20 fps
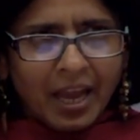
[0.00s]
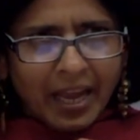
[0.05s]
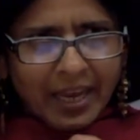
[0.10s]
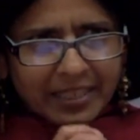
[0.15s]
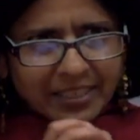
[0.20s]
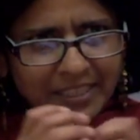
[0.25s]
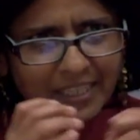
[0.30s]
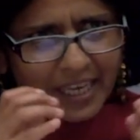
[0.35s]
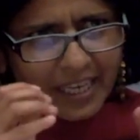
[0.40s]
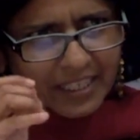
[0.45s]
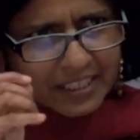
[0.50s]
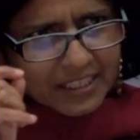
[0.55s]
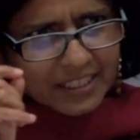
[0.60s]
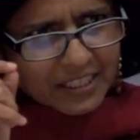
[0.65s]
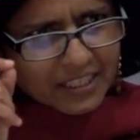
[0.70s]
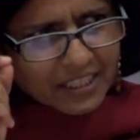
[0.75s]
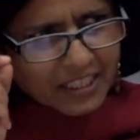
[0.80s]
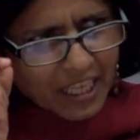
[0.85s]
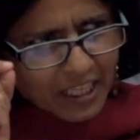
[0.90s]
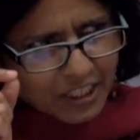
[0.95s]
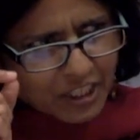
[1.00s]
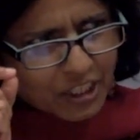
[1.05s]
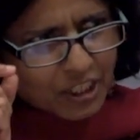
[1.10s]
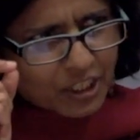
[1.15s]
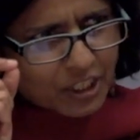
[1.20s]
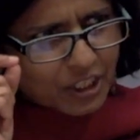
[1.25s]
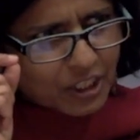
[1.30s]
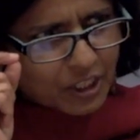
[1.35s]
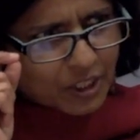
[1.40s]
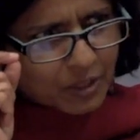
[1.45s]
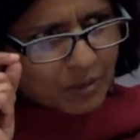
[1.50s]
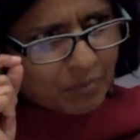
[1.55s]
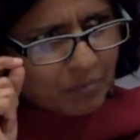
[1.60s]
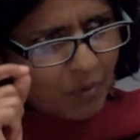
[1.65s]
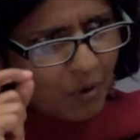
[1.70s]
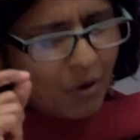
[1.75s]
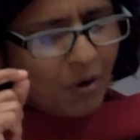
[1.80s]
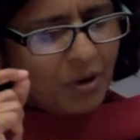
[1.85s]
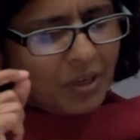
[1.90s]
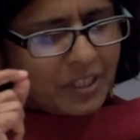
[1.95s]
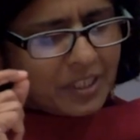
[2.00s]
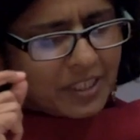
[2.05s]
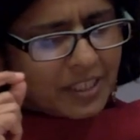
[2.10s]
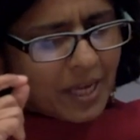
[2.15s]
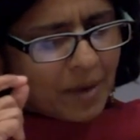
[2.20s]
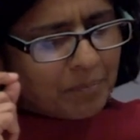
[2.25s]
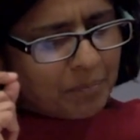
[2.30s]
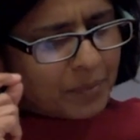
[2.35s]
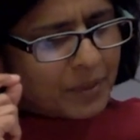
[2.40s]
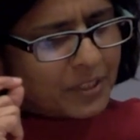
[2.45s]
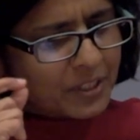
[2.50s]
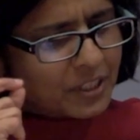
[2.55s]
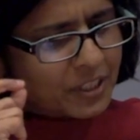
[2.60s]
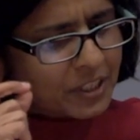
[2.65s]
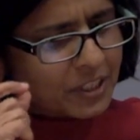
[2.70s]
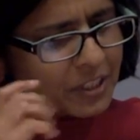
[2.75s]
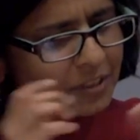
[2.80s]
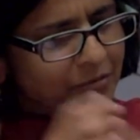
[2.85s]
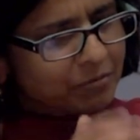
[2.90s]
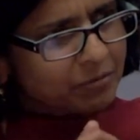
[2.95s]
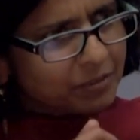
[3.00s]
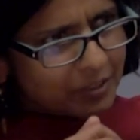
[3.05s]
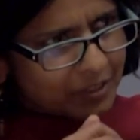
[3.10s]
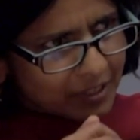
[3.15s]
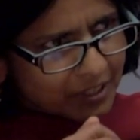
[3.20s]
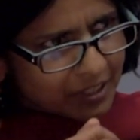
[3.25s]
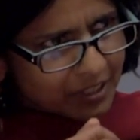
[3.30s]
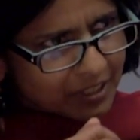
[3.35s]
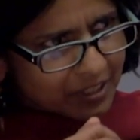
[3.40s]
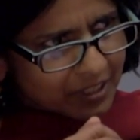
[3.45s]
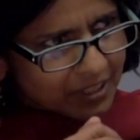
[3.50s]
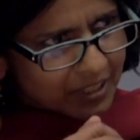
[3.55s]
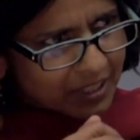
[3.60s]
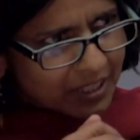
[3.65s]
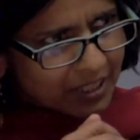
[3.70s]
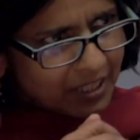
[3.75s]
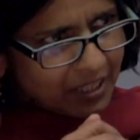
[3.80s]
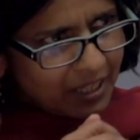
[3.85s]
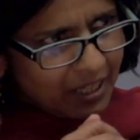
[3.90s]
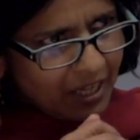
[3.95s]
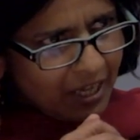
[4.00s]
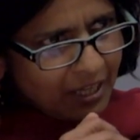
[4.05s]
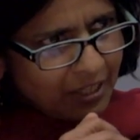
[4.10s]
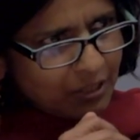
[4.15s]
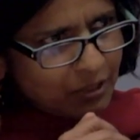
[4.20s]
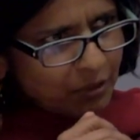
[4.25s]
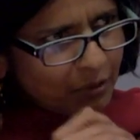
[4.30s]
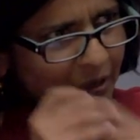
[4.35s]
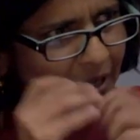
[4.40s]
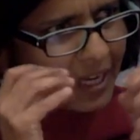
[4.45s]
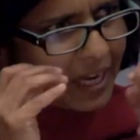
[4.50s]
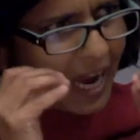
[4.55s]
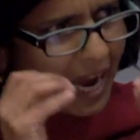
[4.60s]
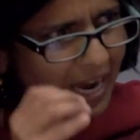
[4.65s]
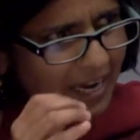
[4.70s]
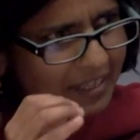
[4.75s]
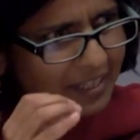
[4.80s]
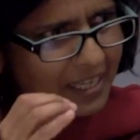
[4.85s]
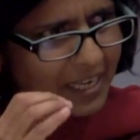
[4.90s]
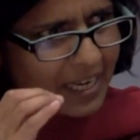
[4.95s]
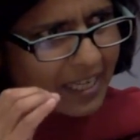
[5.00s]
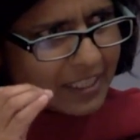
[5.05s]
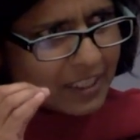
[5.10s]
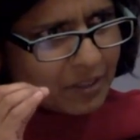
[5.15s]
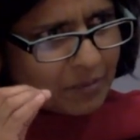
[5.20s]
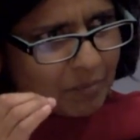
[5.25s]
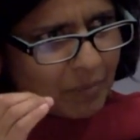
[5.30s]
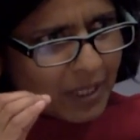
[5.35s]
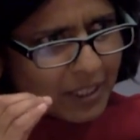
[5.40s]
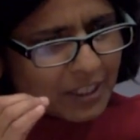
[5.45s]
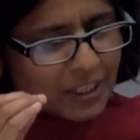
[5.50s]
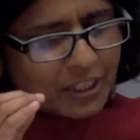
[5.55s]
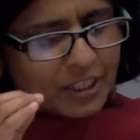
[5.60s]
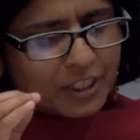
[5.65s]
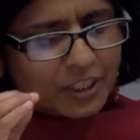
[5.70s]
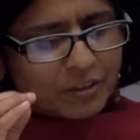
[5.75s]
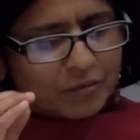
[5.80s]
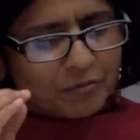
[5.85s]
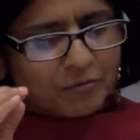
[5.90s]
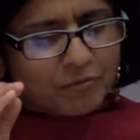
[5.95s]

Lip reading: It takes such a small temperature difference to carry as much as